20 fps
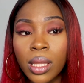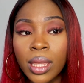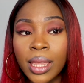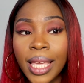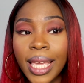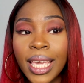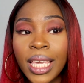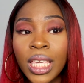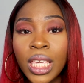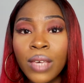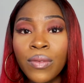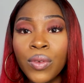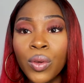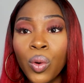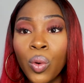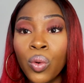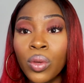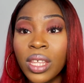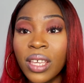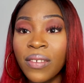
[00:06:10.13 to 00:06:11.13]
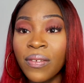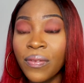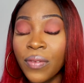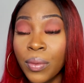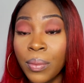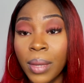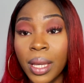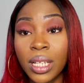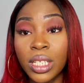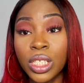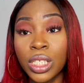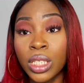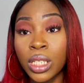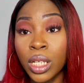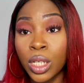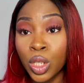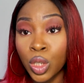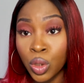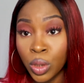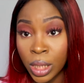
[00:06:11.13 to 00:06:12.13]
they give you all the information
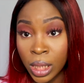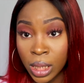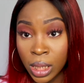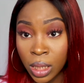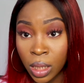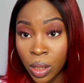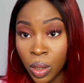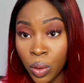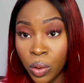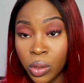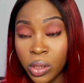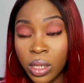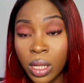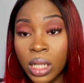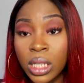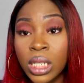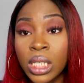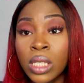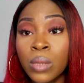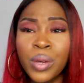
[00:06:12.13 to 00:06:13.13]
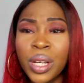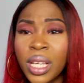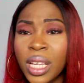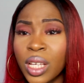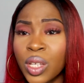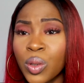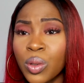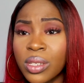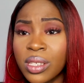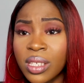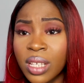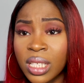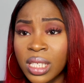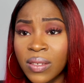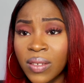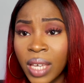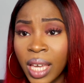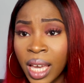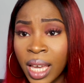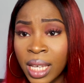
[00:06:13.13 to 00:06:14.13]
that you need to know, such as bringing your
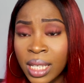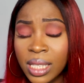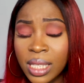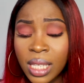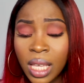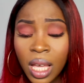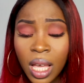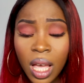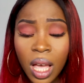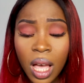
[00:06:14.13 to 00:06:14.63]
certificates,